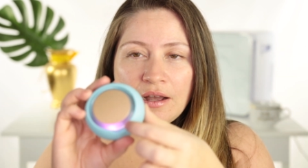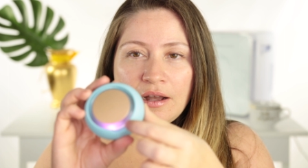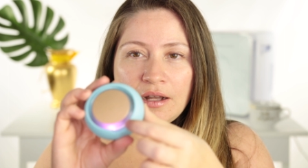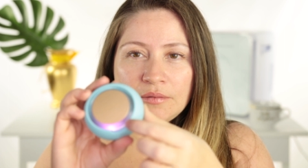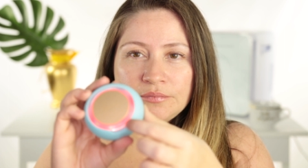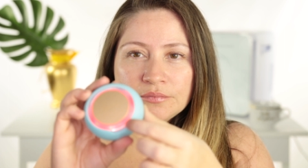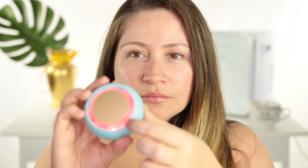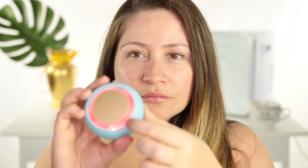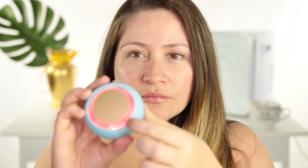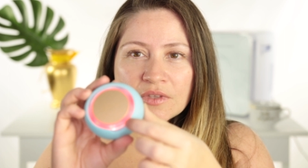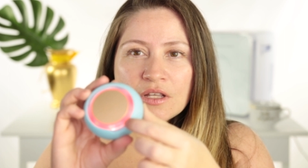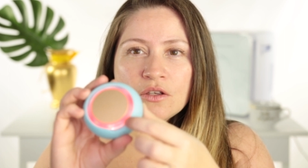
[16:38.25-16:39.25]
Um,
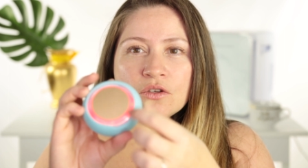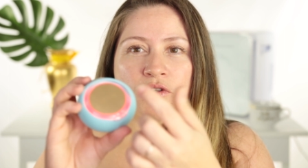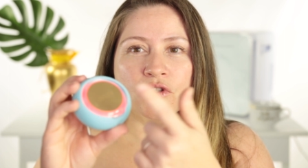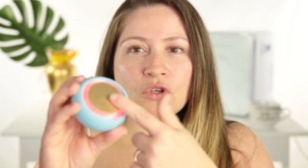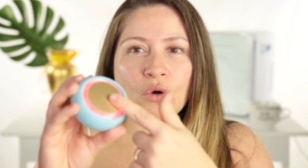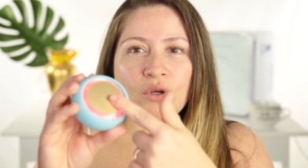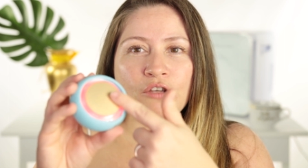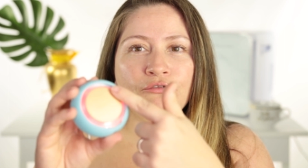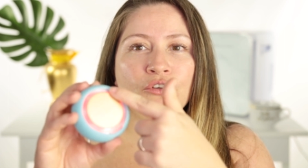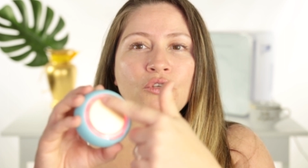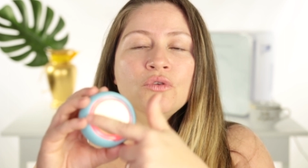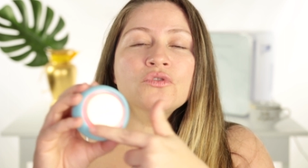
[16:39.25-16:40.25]
so
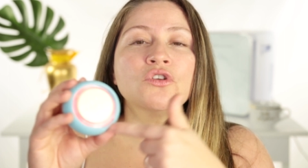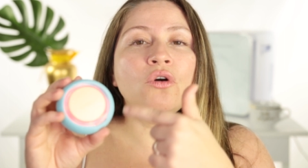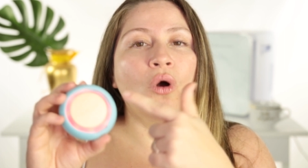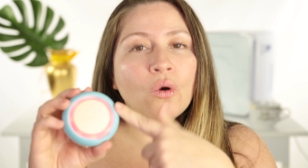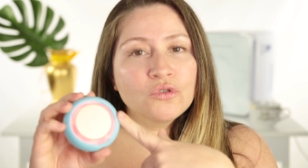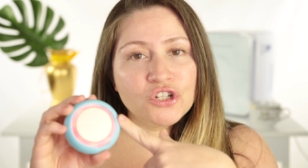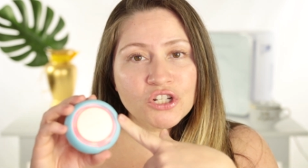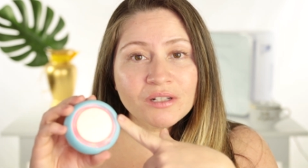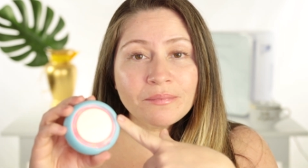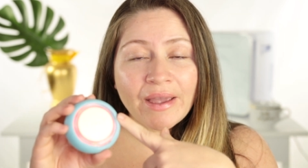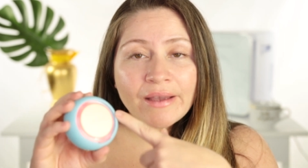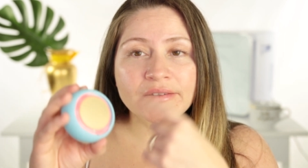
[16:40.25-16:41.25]
if you use your own
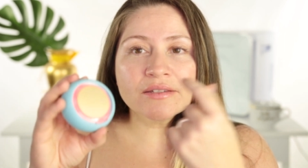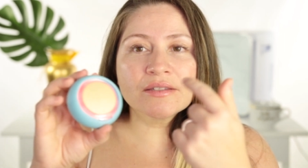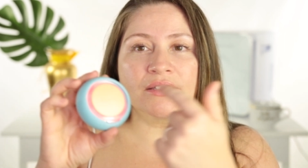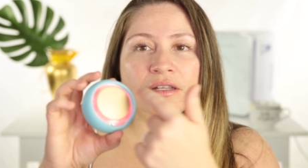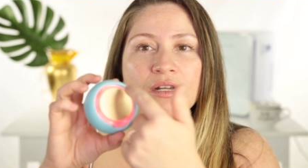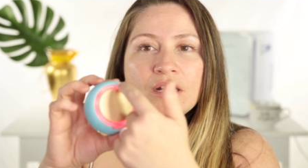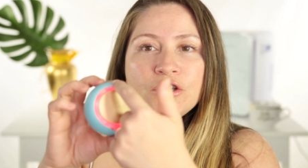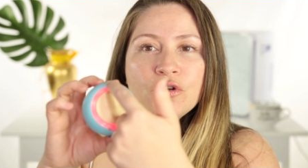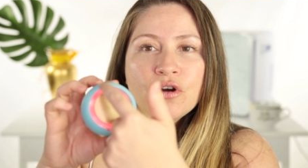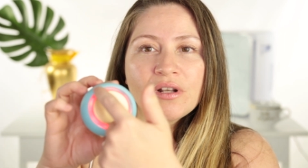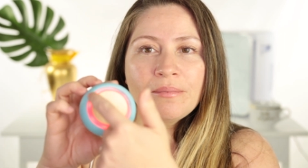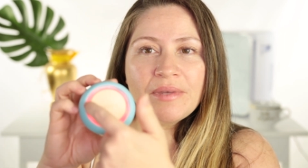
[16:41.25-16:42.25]
sheet masks, uh,
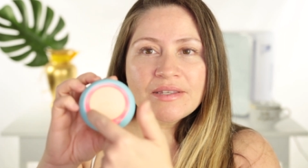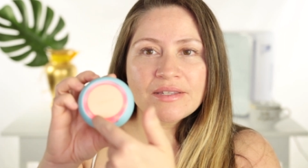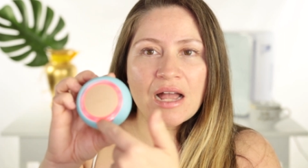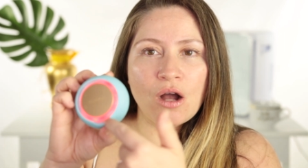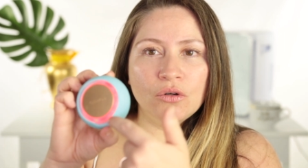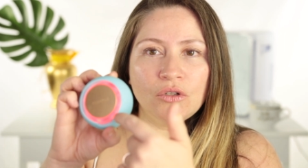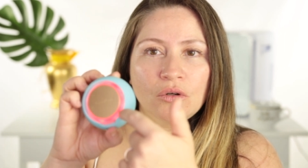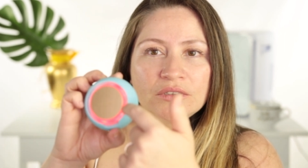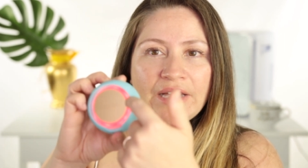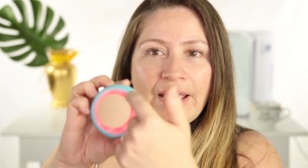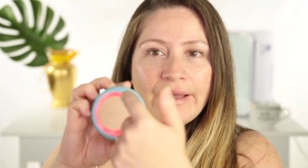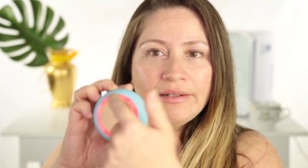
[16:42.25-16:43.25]
you're gonna miss out
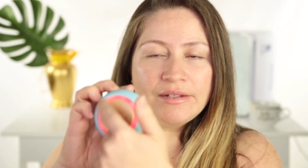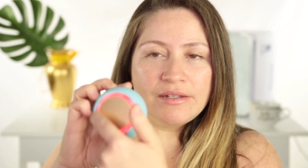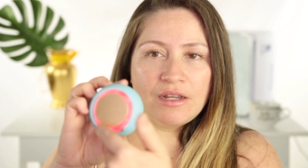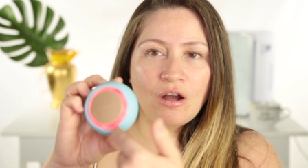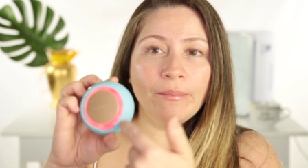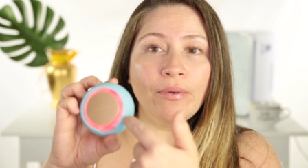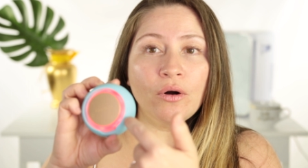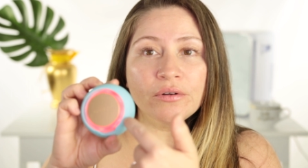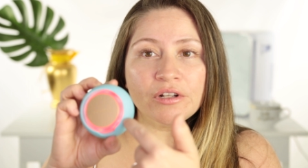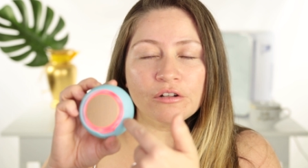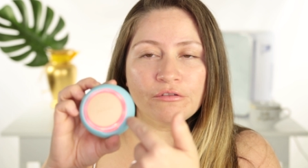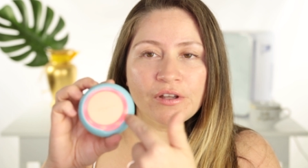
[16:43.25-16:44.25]
on the LED
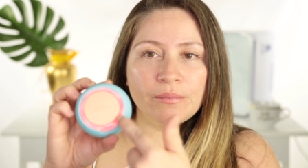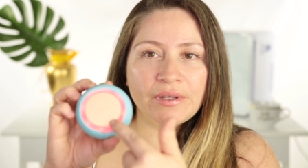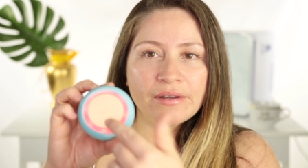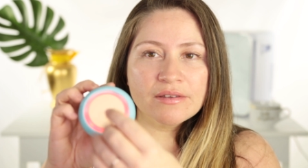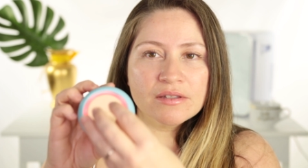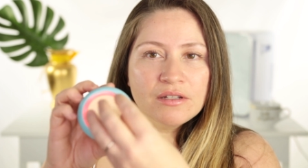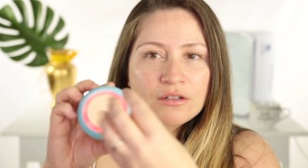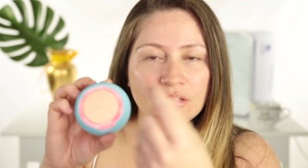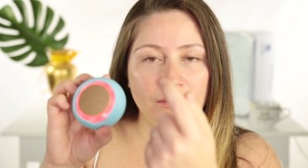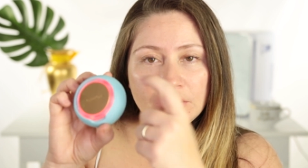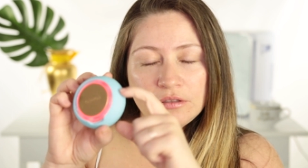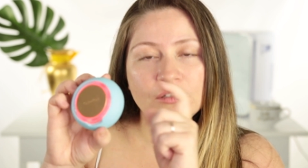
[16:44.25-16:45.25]
component of it because
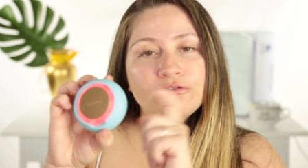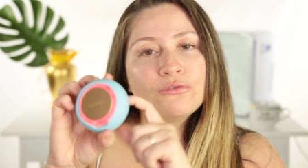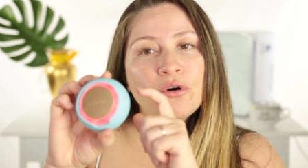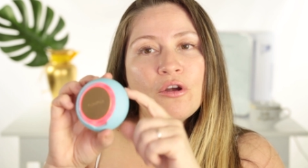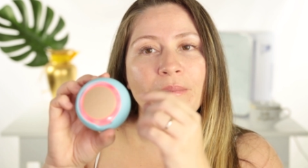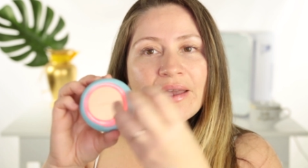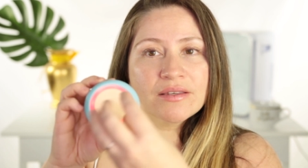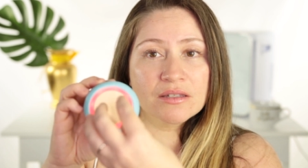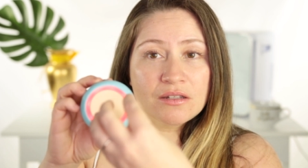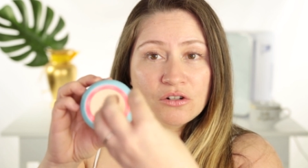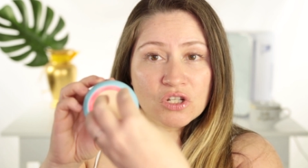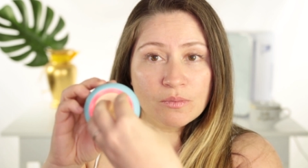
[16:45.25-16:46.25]
the, the Foreo
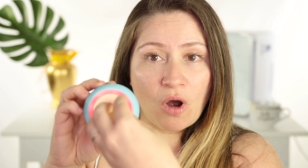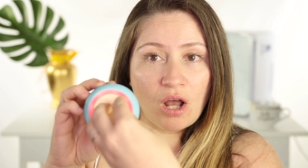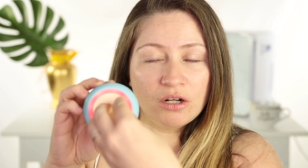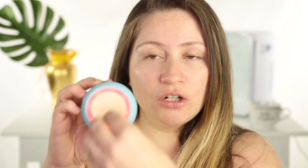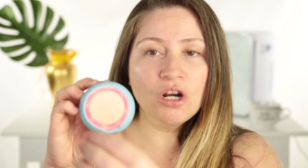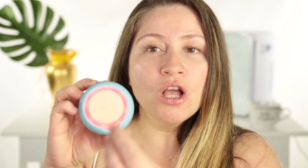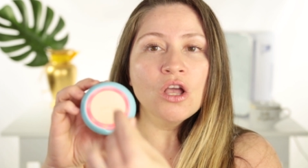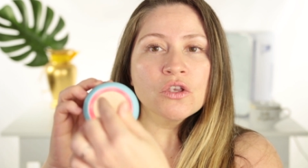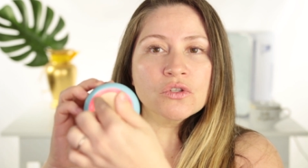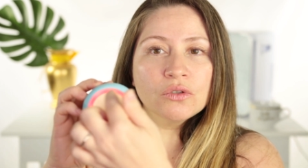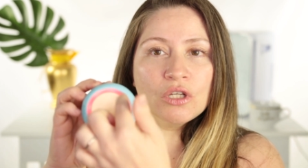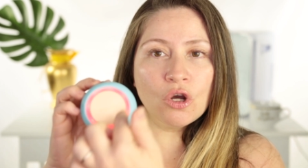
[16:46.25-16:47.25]
masks are smaller,
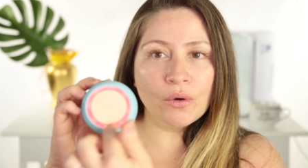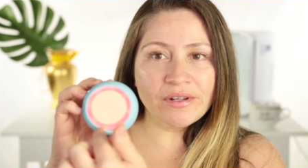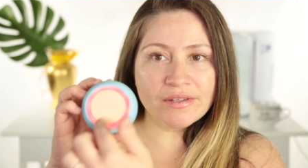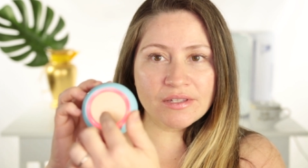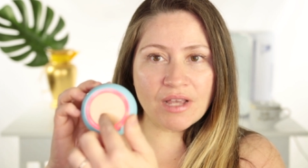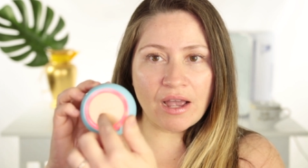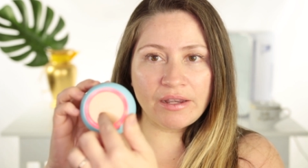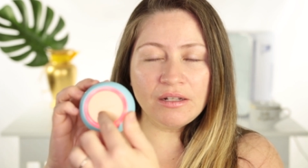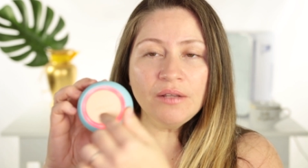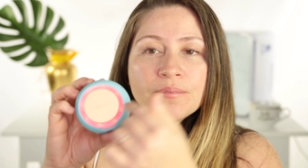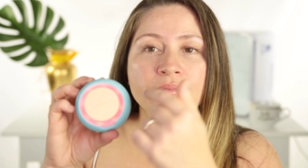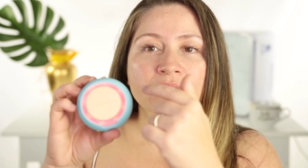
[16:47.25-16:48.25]
so they go
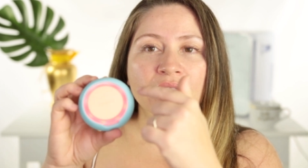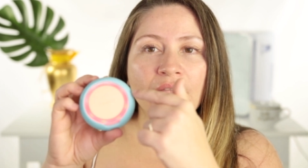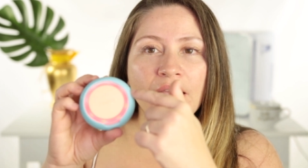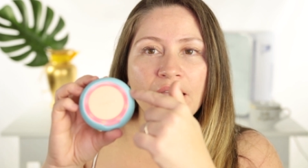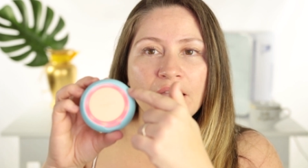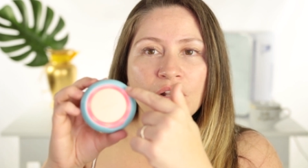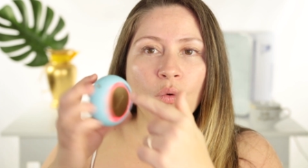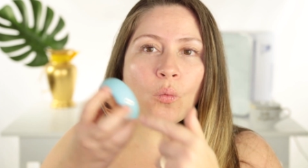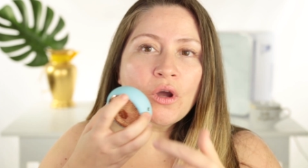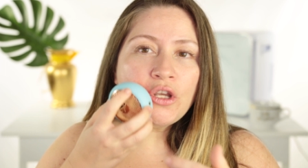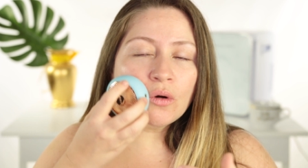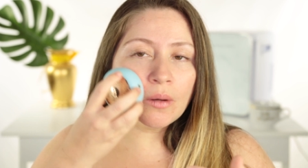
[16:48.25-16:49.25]
inside. And
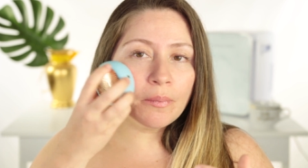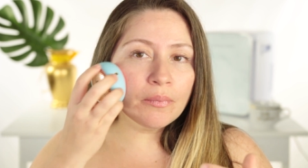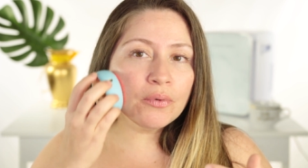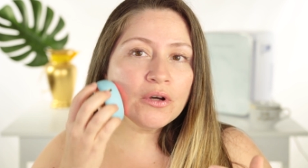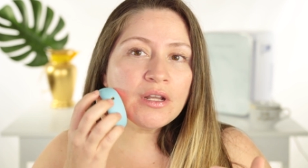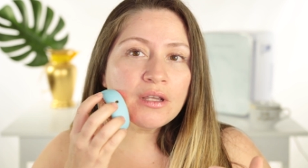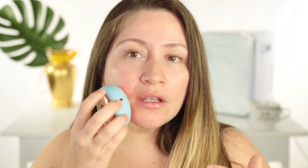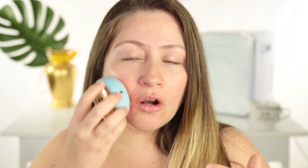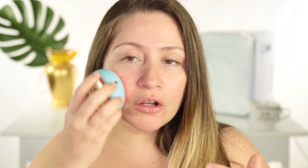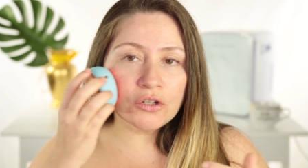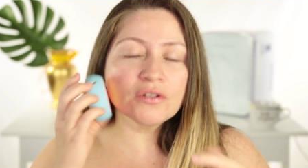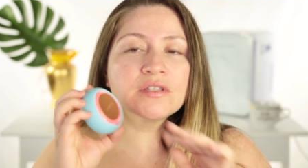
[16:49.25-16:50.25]
when you're putting it
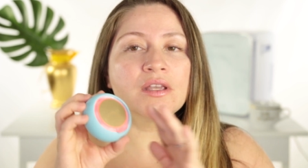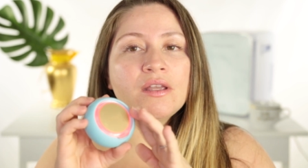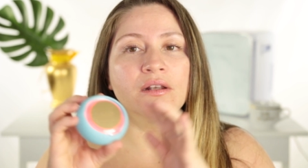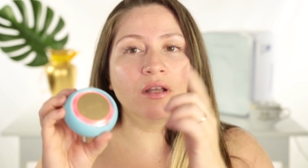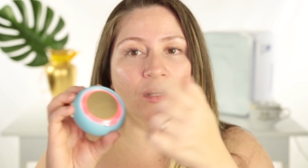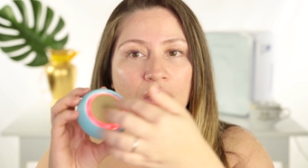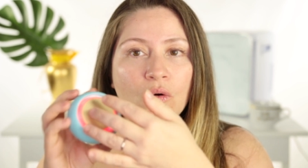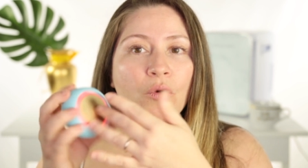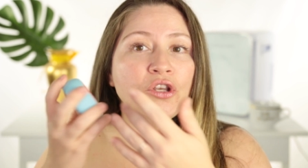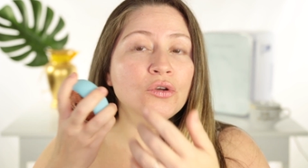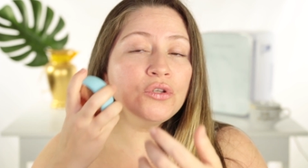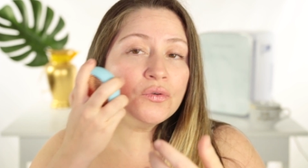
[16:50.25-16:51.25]
on your skin, uh,
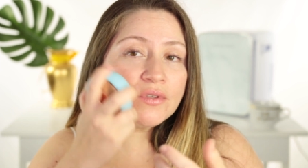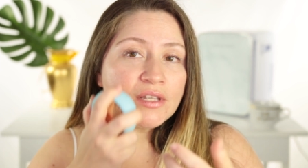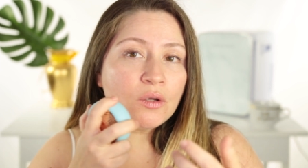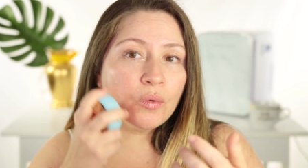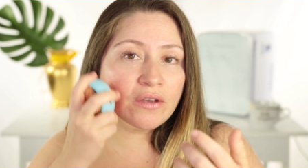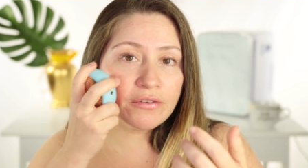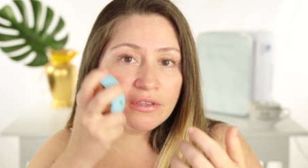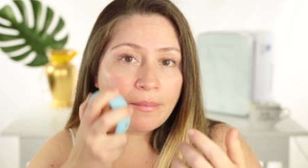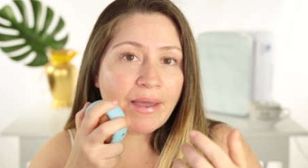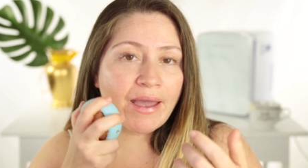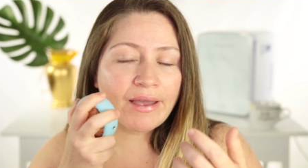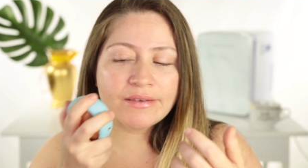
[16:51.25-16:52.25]
when you're using with the
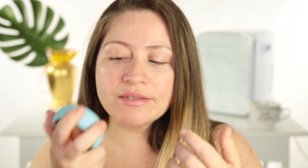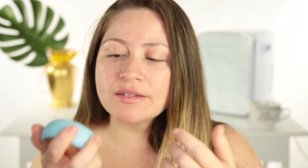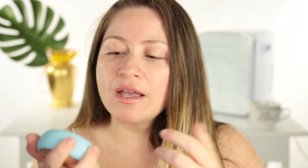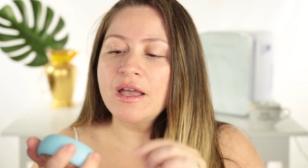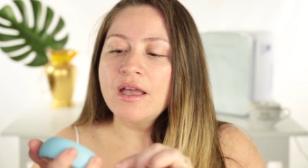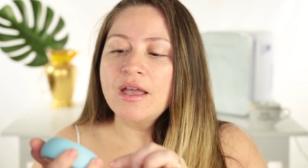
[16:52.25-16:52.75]
mask,